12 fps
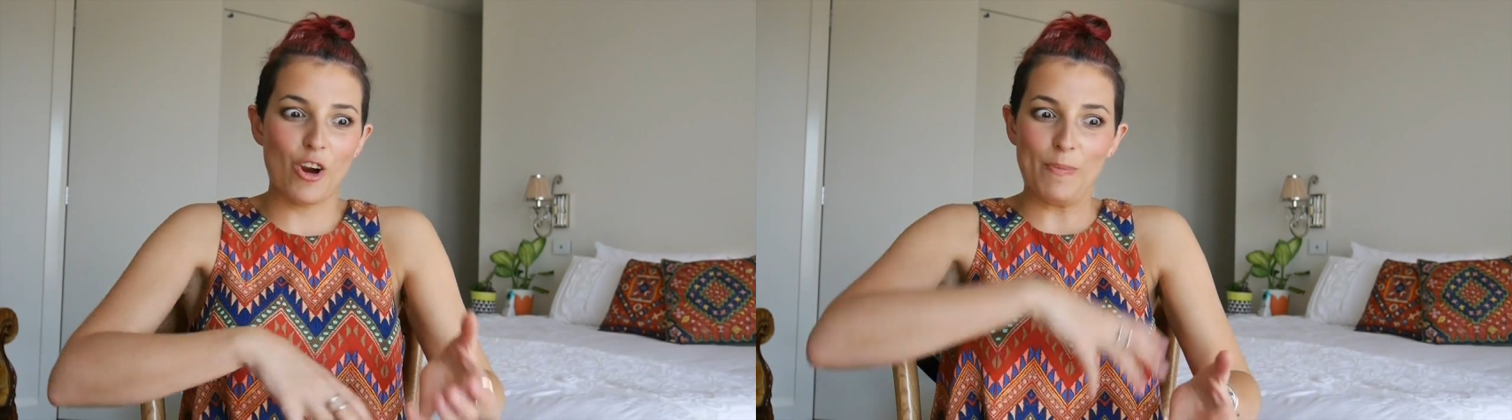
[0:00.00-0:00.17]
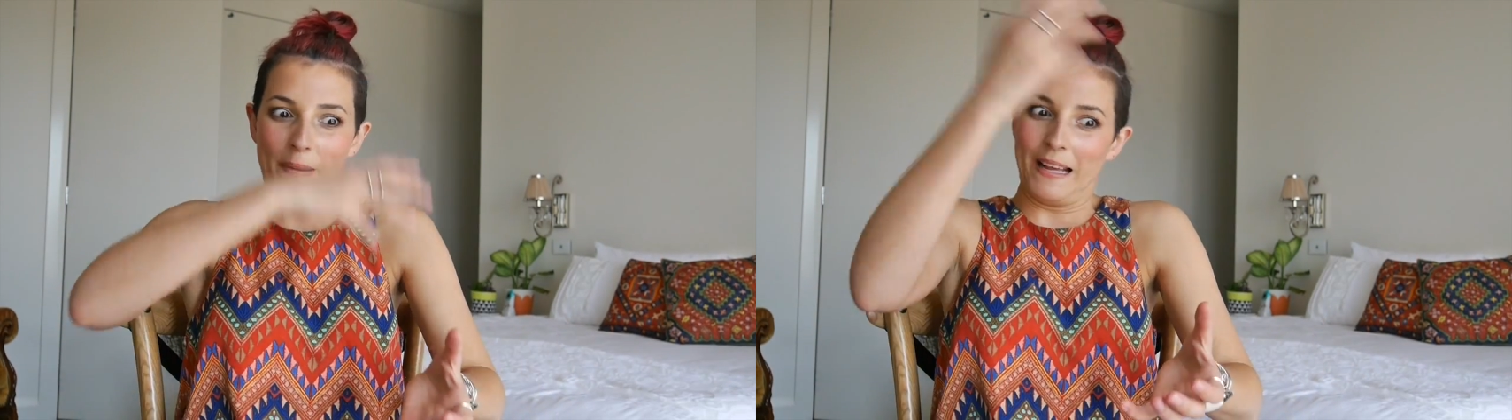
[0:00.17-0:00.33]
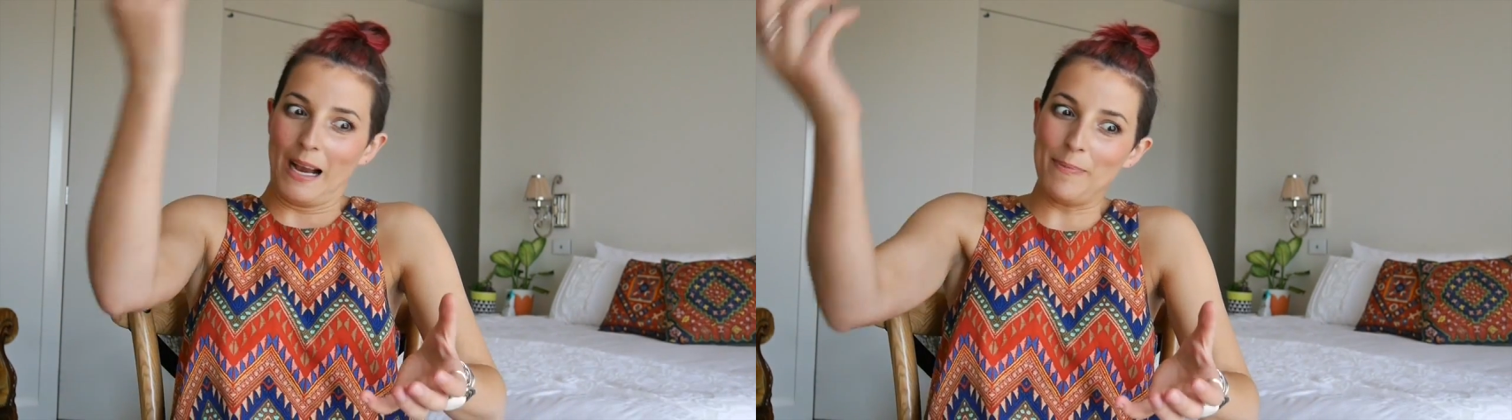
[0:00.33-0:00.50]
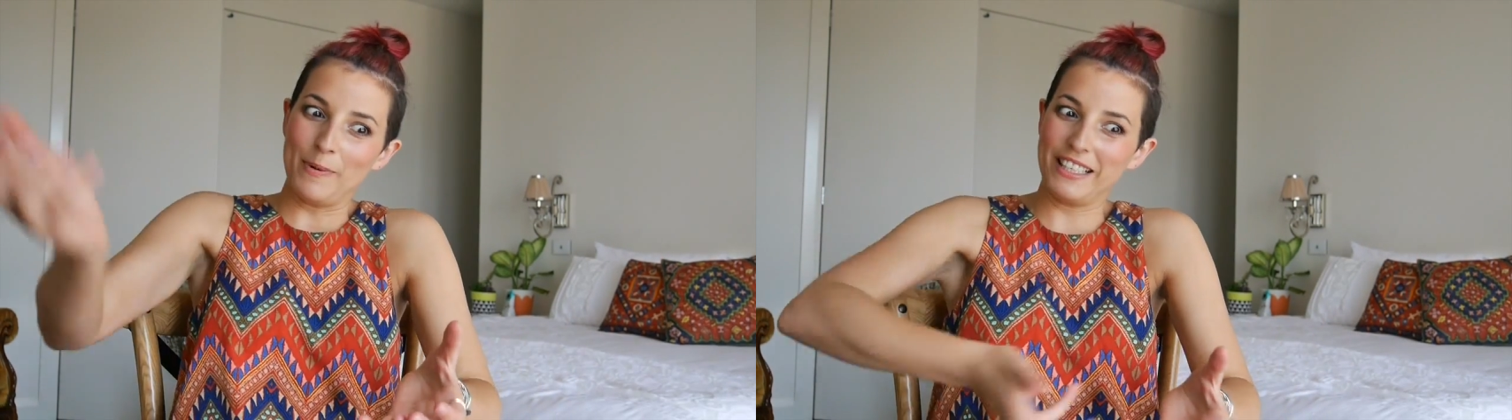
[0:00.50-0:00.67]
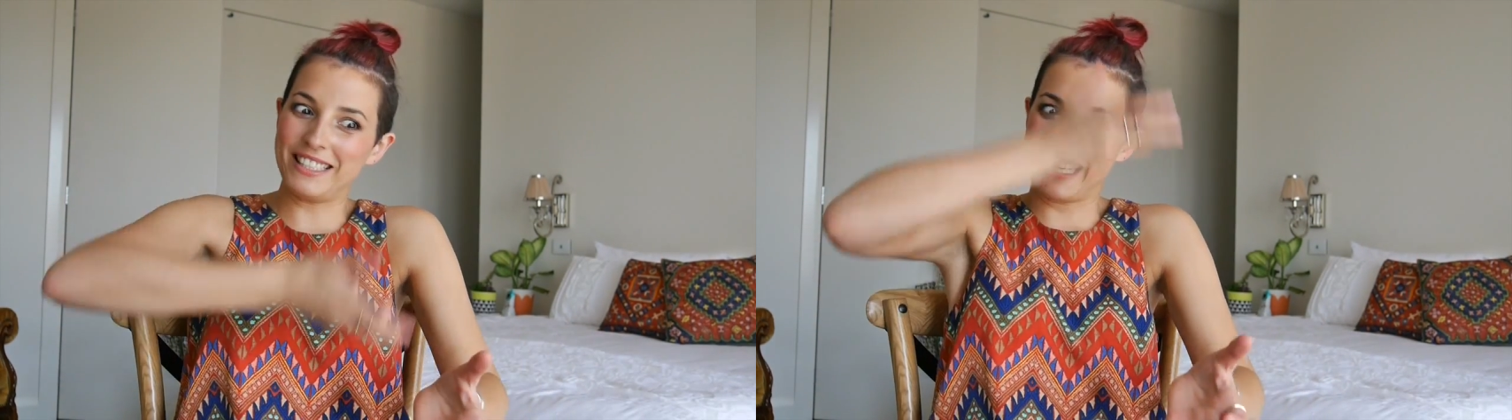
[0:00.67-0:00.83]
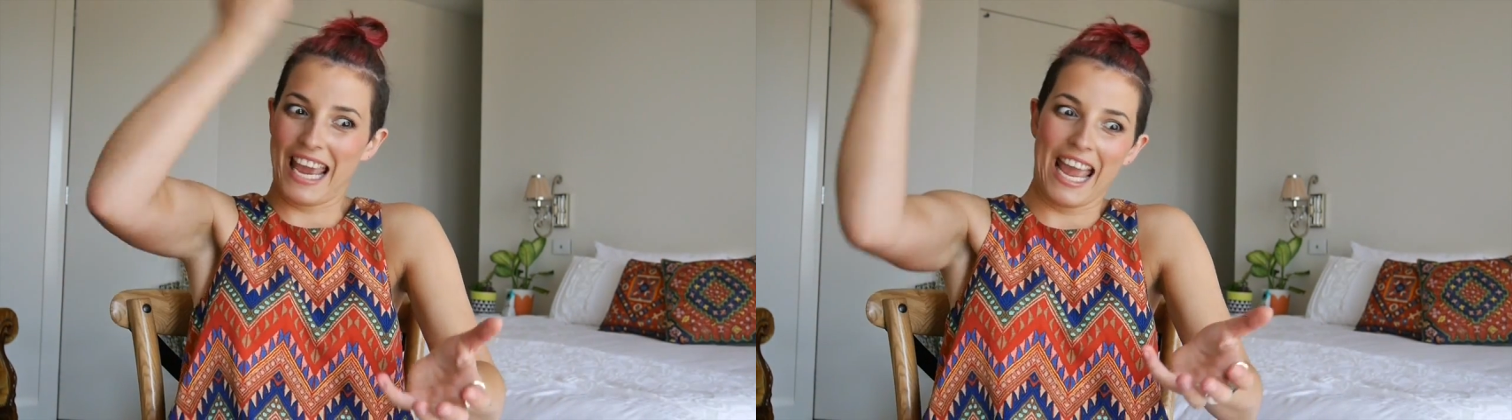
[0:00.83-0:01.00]
opening up all
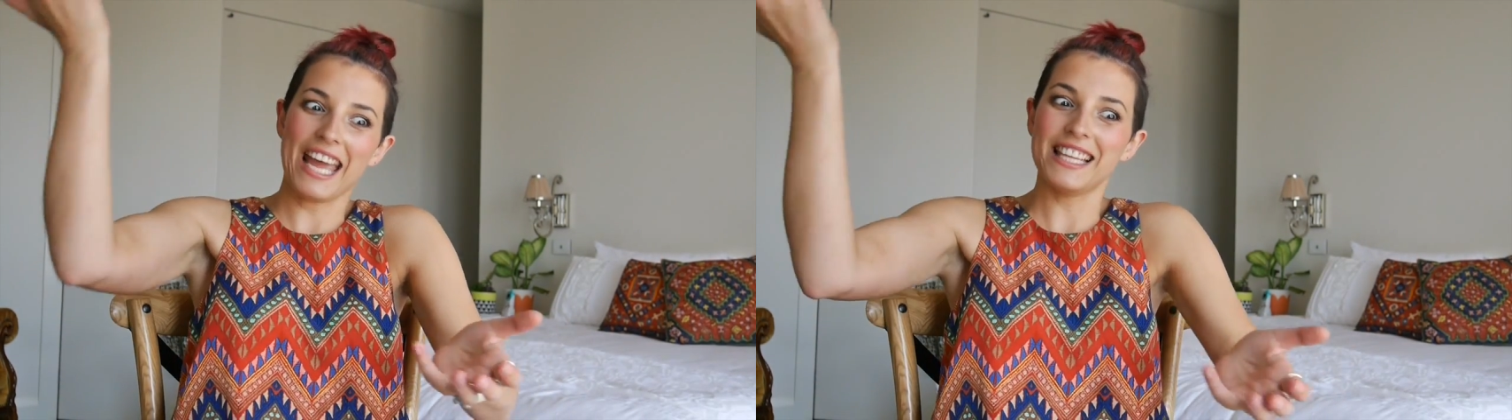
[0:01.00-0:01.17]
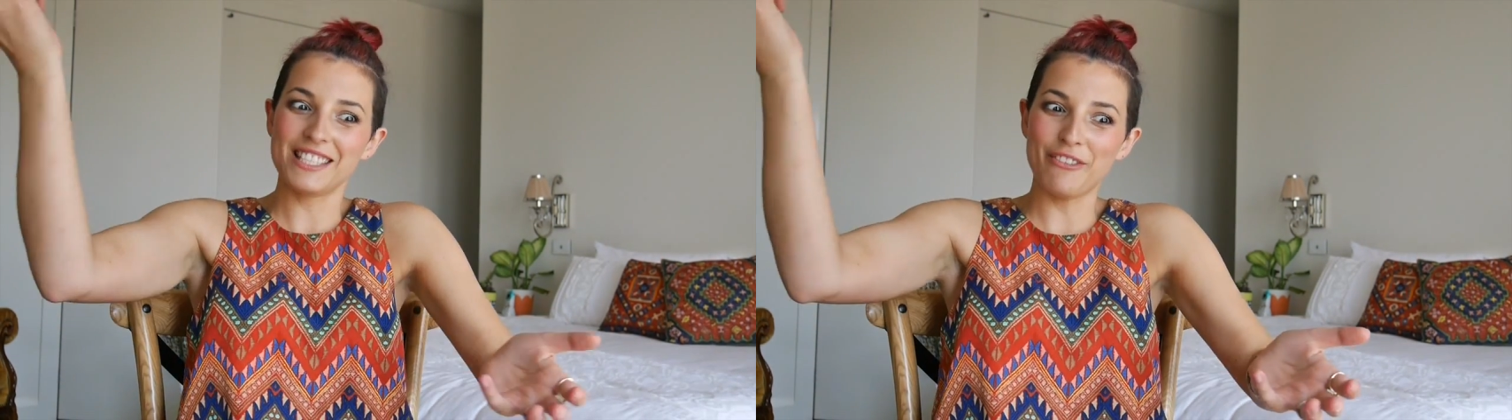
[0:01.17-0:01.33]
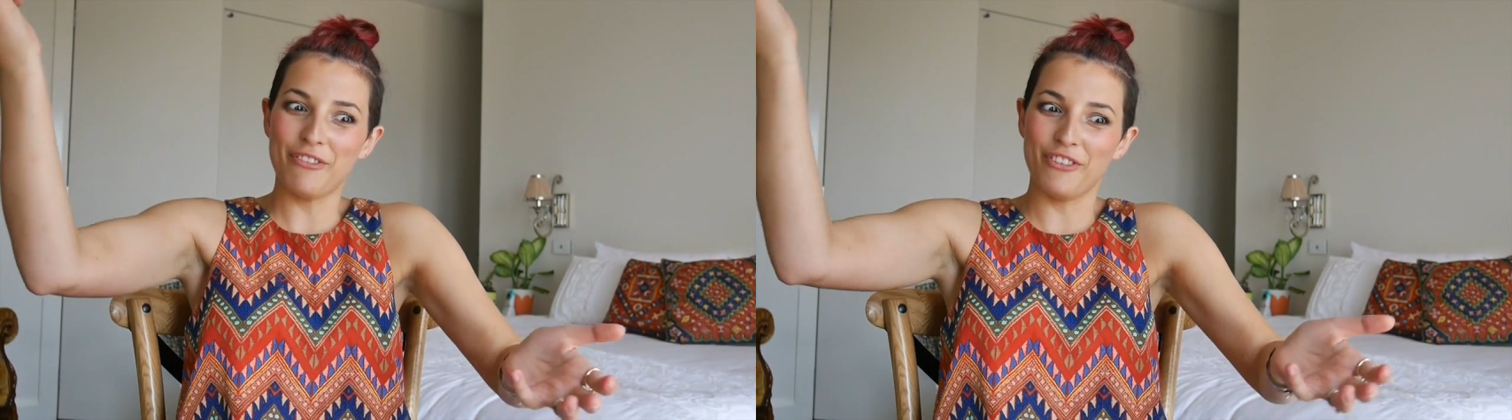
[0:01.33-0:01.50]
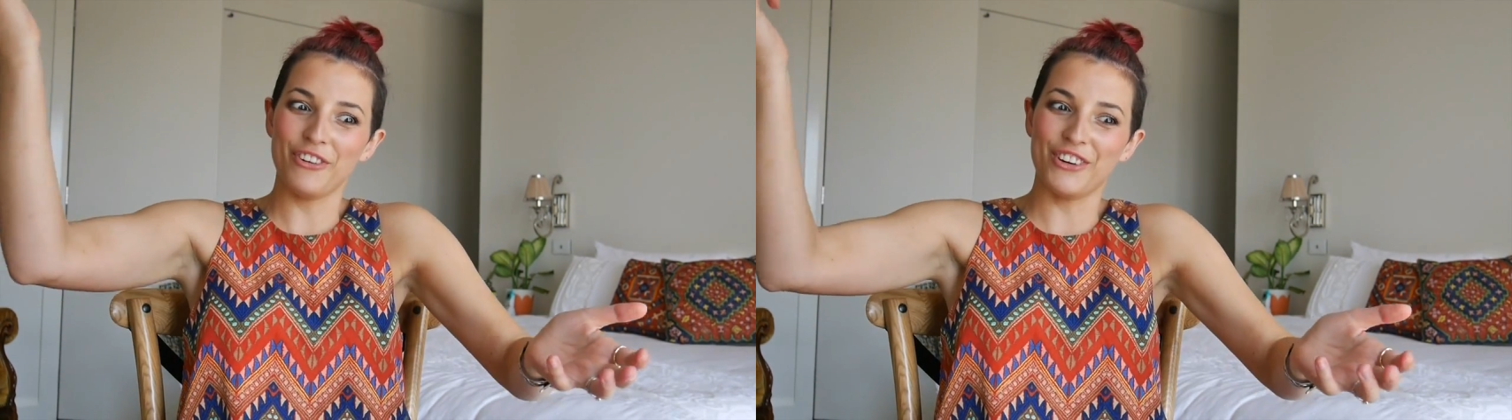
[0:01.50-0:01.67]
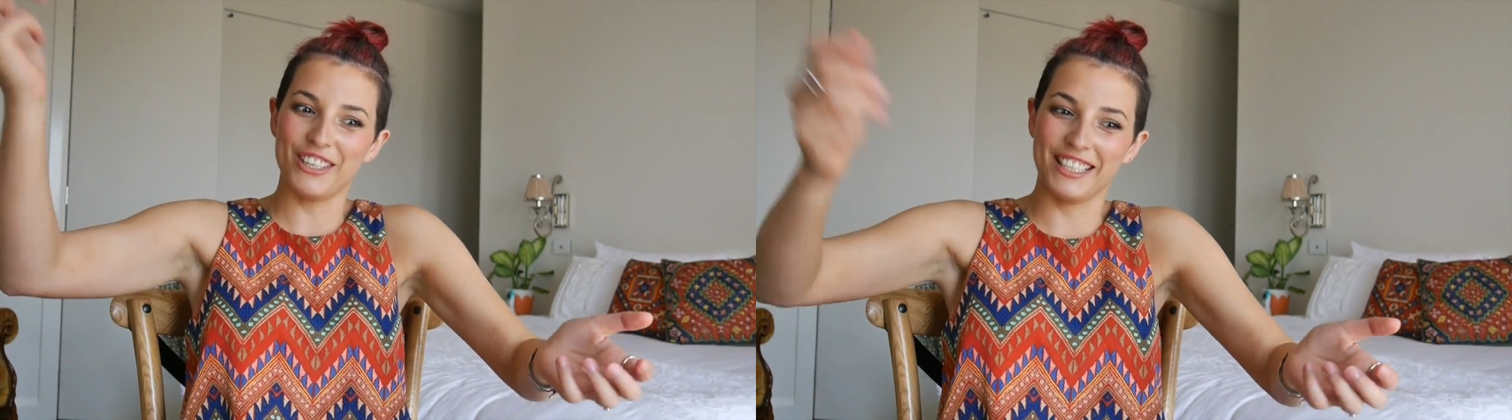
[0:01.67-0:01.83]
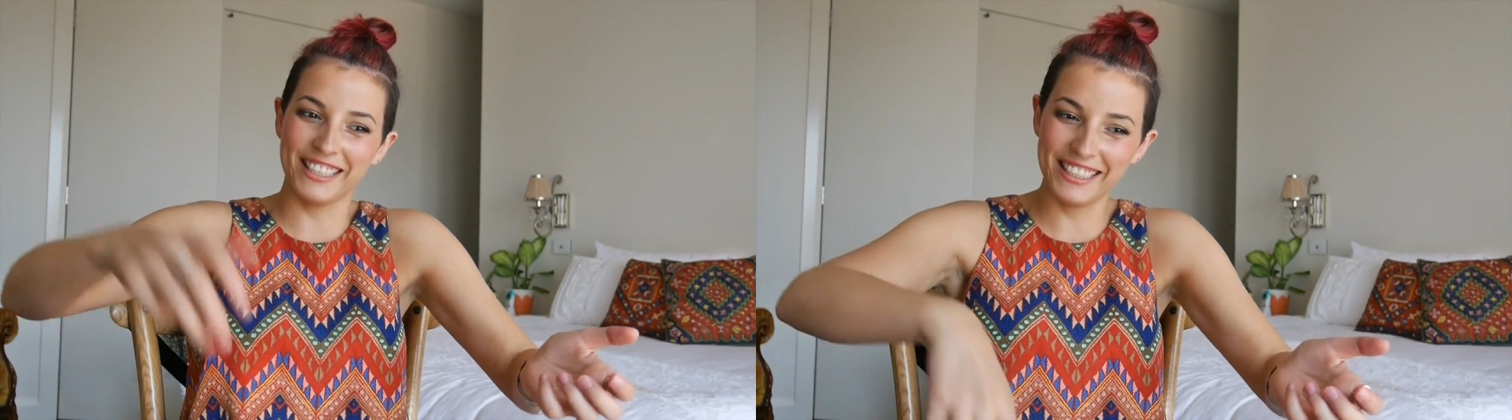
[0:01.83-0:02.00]
these cans of
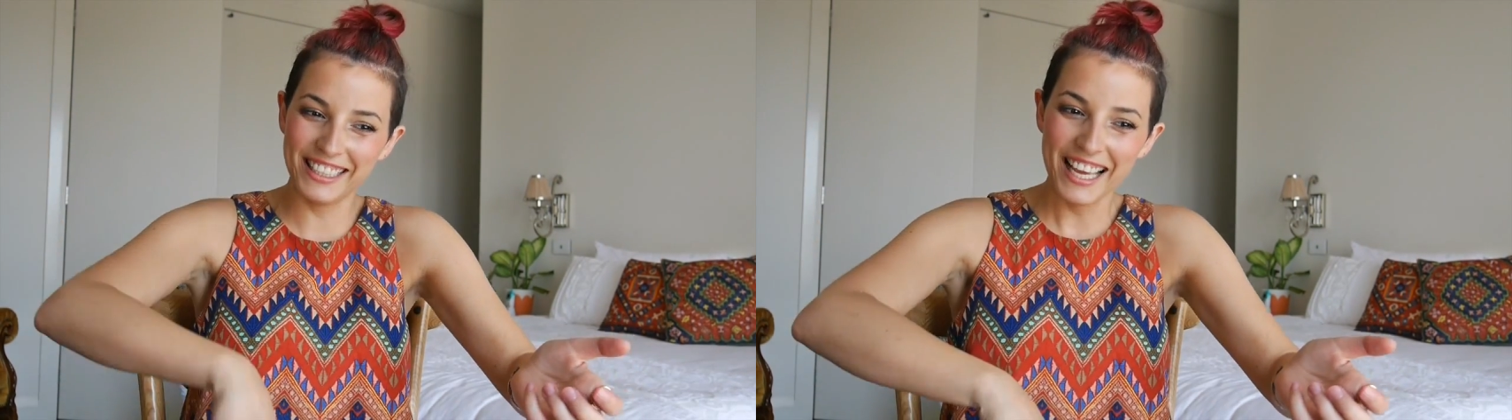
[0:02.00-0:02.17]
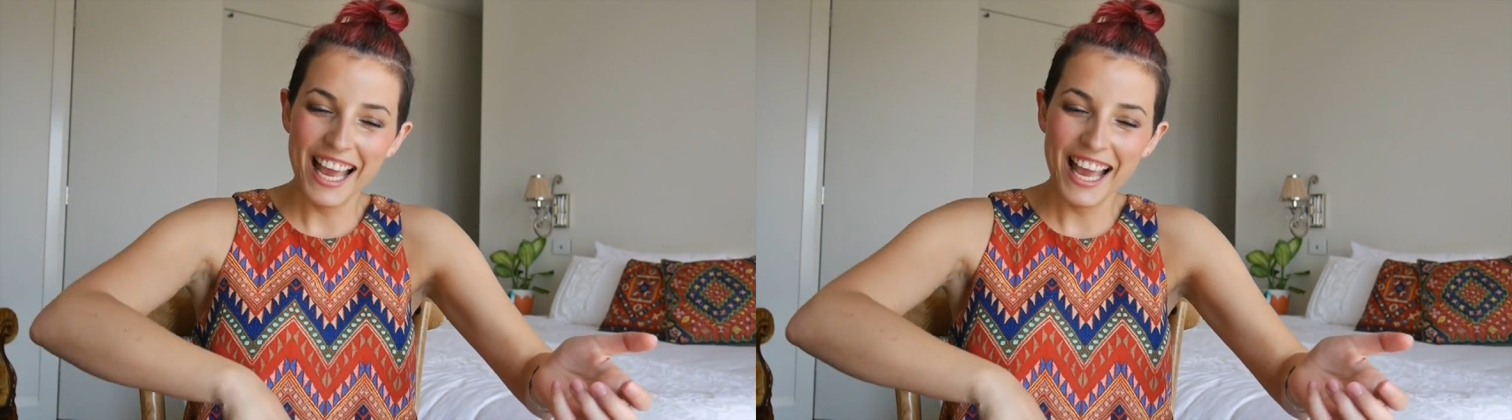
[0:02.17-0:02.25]
food.